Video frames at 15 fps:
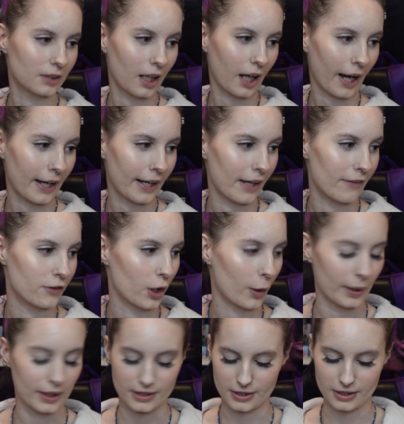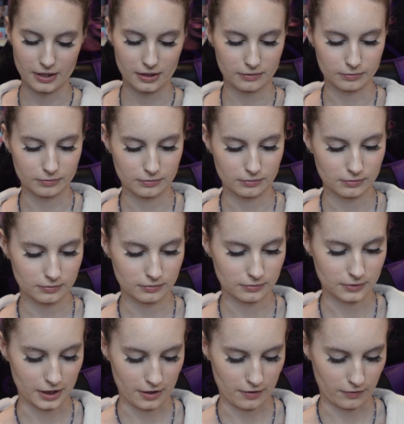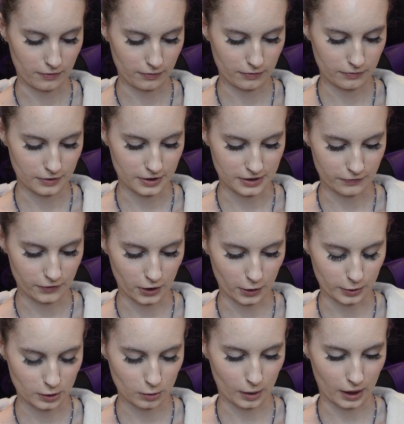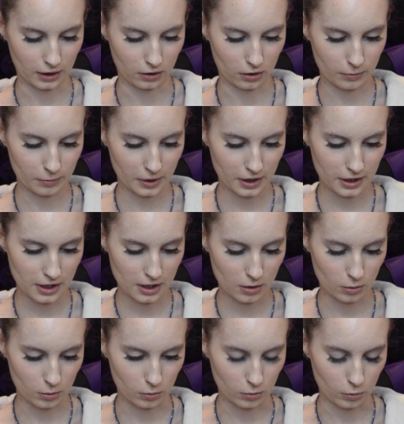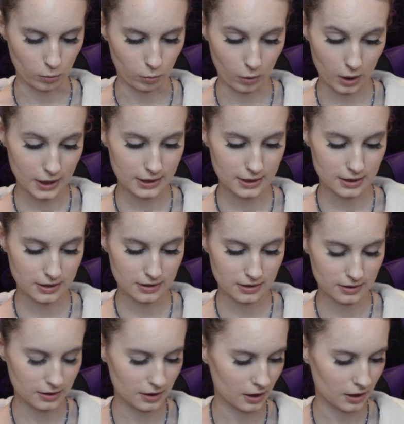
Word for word: I have no idea if this video is quite long by now or what.